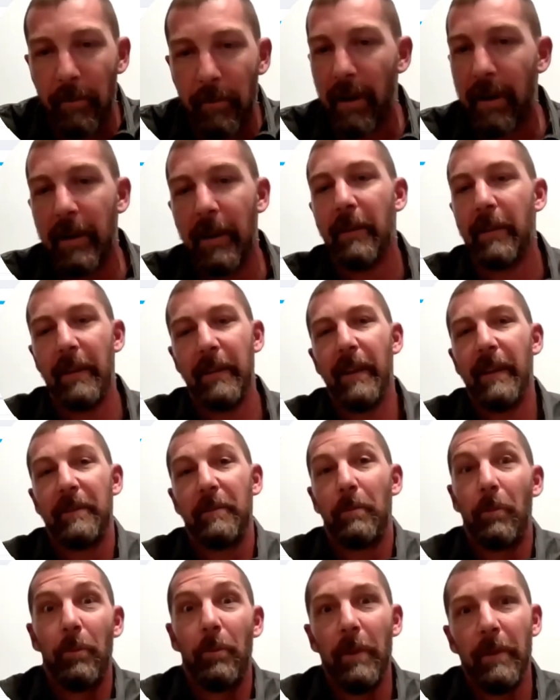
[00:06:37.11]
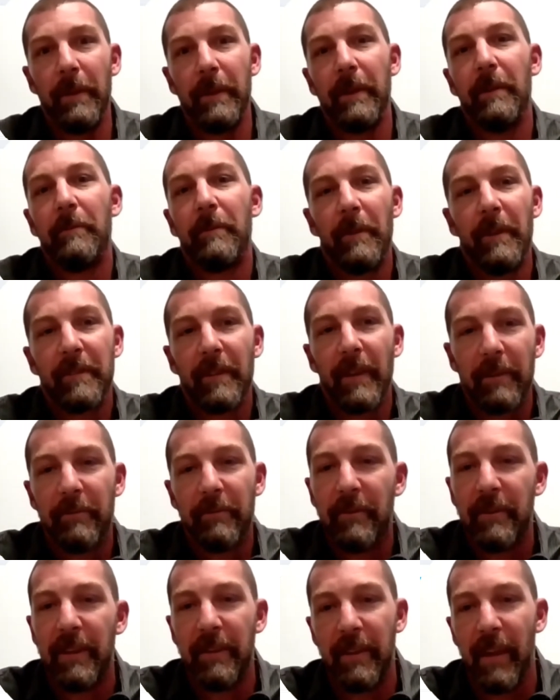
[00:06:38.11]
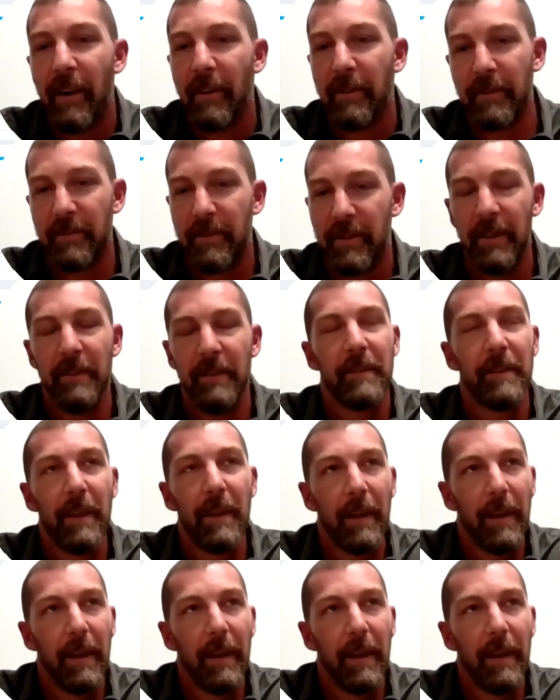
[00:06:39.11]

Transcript: and right now that's really good for us, like 15,000 sheets